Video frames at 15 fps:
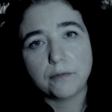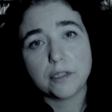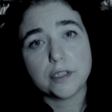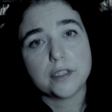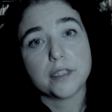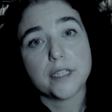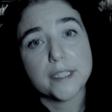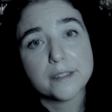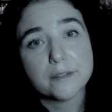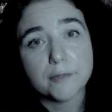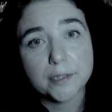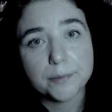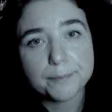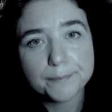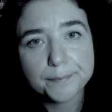watching this
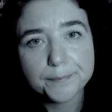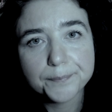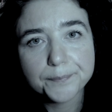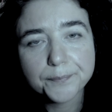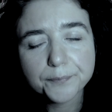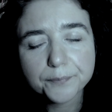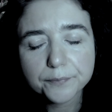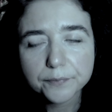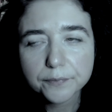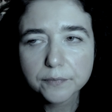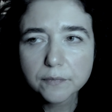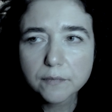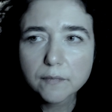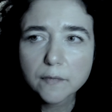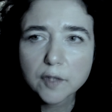one,
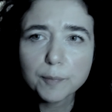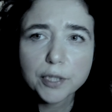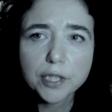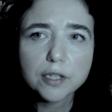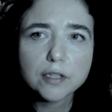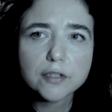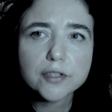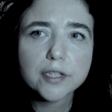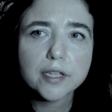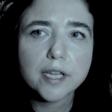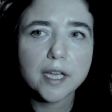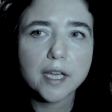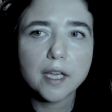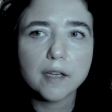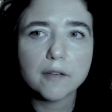because
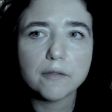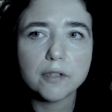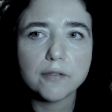they will